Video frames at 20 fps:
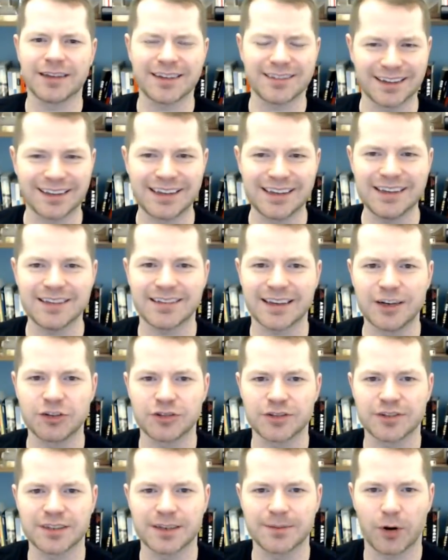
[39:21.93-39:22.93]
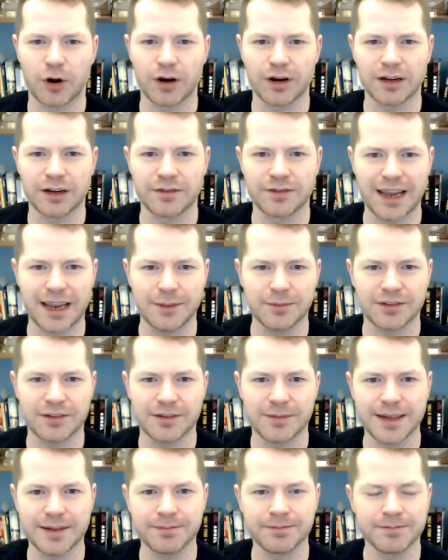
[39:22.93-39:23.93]
that's the least interesting part of games
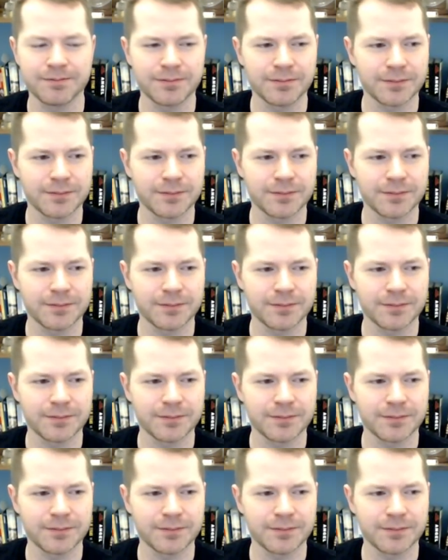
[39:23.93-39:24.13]
to me.